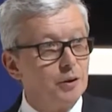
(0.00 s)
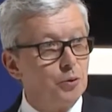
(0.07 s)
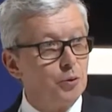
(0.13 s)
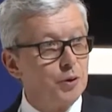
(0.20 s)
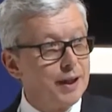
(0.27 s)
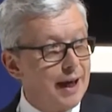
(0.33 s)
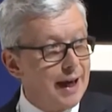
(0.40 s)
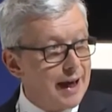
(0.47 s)

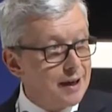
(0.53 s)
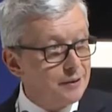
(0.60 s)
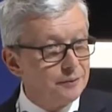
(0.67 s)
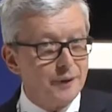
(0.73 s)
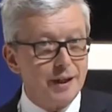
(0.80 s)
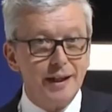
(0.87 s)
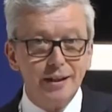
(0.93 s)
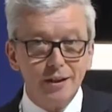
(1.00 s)
We have,
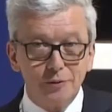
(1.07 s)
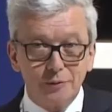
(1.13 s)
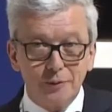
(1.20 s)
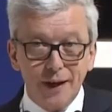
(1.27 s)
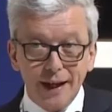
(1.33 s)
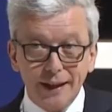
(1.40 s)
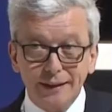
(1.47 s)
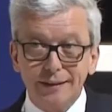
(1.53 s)
in
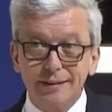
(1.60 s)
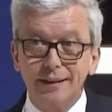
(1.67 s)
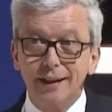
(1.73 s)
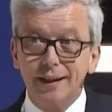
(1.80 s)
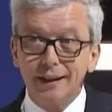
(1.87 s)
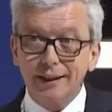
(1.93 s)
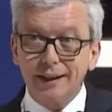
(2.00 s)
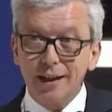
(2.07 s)
effect,
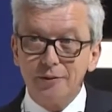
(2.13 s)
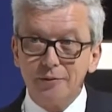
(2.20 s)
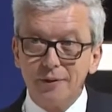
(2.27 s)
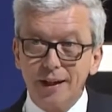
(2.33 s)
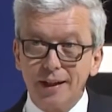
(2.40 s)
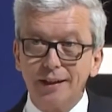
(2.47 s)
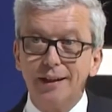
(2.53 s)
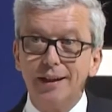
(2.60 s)

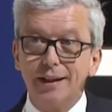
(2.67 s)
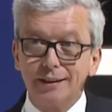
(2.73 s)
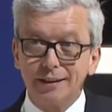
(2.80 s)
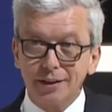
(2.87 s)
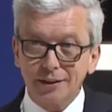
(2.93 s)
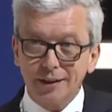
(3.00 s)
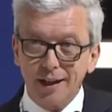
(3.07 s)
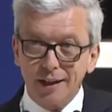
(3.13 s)
given
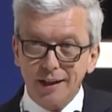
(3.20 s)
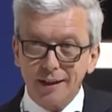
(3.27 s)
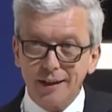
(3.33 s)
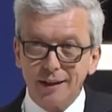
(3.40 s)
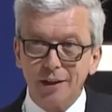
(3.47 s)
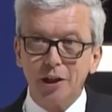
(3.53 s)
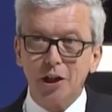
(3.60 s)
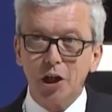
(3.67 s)
the
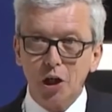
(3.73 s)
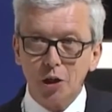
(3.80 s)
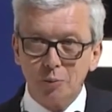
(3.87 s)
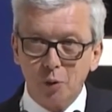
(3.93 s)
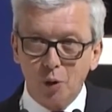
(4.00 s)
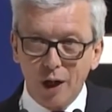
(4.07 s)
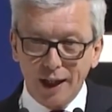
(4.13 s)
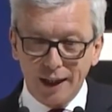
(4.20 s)
tire a
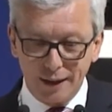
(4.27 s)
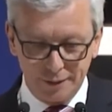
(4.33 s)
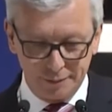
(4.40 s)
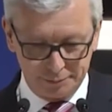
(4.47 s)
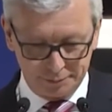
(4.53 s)
brain.